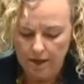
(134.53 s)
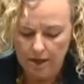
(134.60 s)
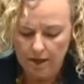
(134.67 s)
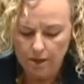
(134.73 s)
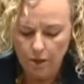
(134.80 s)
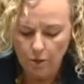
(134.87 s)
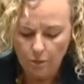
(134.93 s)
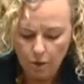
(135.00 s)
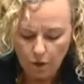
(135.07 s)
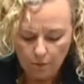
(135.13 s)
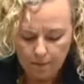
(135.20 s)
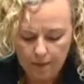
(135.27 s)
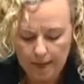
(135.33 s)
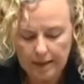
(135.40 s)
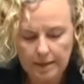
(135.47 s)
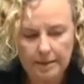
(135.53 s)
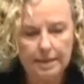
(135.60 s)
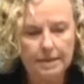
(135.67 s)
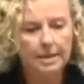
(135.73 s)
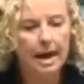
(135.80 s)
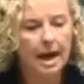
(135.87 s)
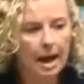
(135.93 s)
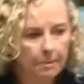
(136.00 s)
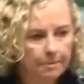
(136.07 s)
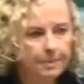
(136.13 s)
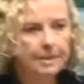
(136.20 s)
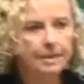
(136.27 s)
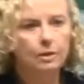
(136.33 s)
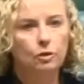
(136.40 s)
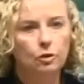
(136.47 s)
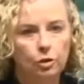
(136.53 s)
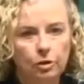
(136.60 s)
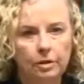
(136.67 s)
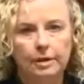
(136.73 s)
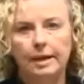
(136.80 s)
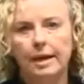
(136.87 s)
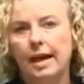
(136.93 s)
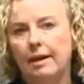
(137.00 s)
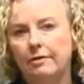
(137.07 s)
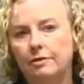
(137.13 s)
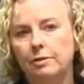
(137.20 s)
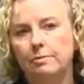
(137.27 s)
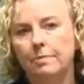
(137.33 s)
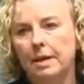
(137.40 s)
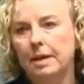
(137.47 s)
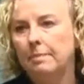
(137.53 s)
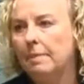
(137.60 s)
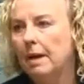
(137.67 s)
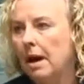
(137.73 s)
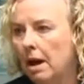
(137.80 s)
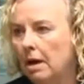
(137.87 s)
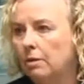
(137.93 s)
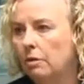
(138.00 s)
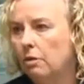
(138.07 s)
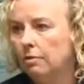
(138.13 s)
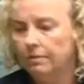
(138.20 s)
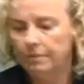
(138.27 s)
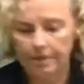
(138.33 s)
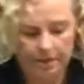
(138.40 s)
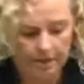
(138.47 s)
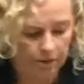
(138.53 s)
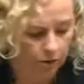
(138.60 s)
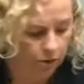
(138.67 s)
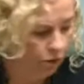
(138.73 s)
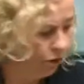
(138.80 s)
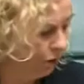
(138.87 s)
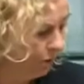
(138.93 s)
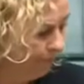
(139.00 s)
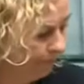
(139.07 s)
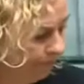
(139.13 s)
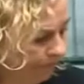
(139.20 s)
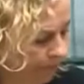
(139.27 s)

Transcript: So workplaces absolutely have to be part of the solution.